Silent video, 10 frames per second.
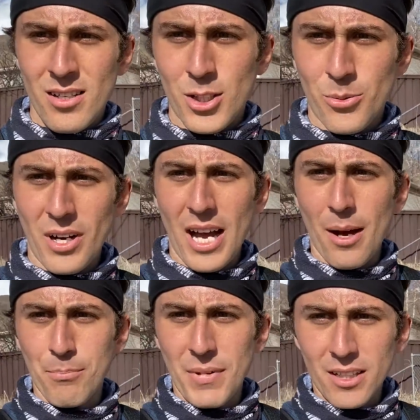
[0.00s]
So we're
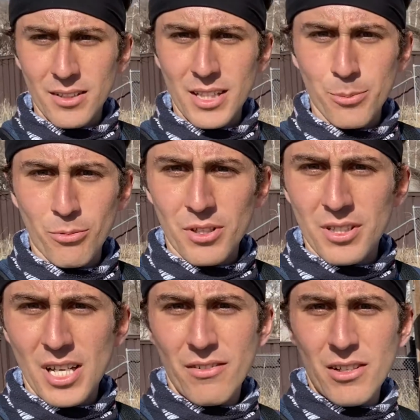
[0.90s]
at mile
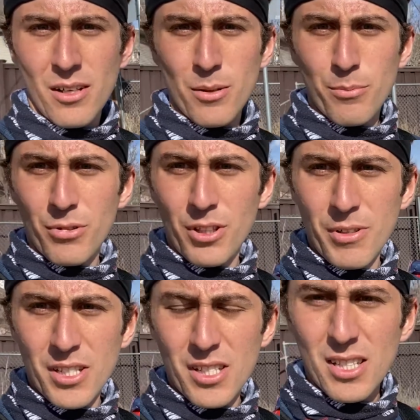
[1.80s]
6.7. Pretty
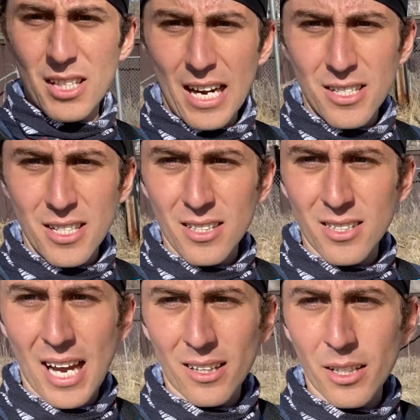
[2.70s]
much this is actually
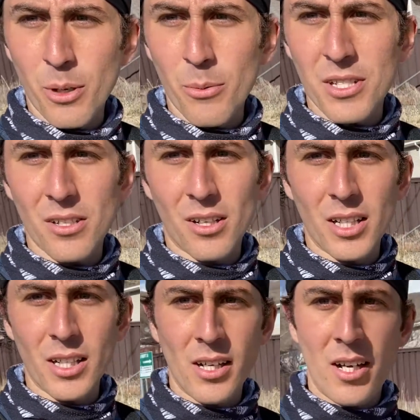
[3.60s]
exactly where we started.